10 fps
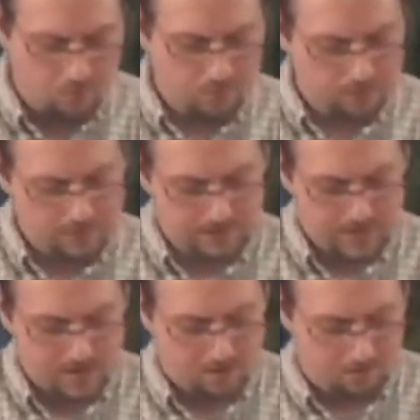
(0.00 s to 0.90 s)
I would
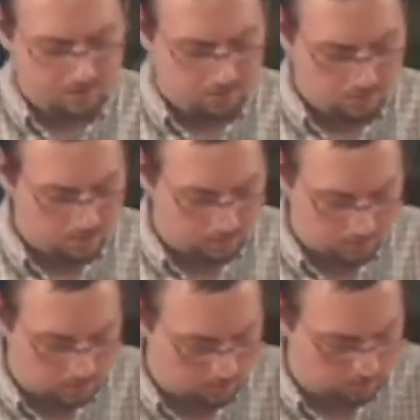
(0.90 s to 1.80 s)
that thou
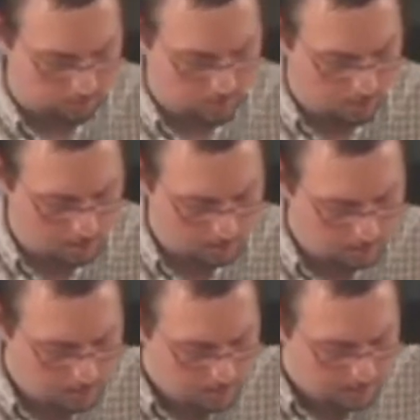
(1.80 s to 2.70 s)
were cold or
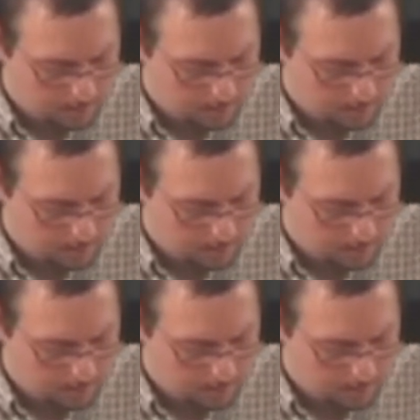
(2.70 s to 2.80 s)
hot.